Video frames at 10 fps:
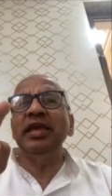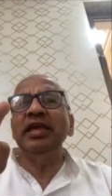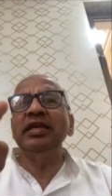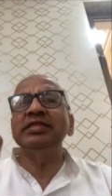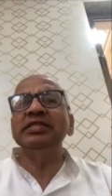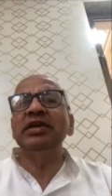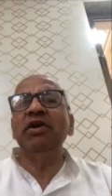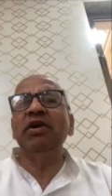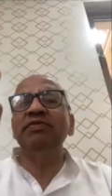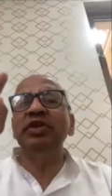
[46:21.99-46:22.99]
is
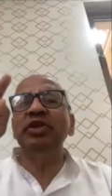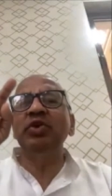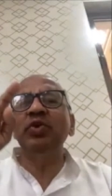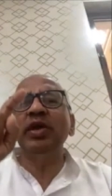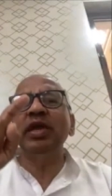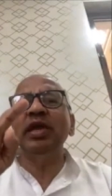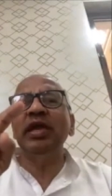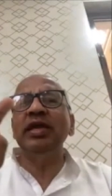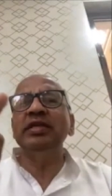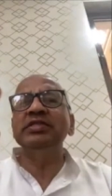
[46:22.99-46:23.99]
of the
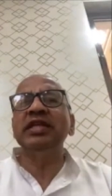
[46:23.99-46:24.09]
yogi is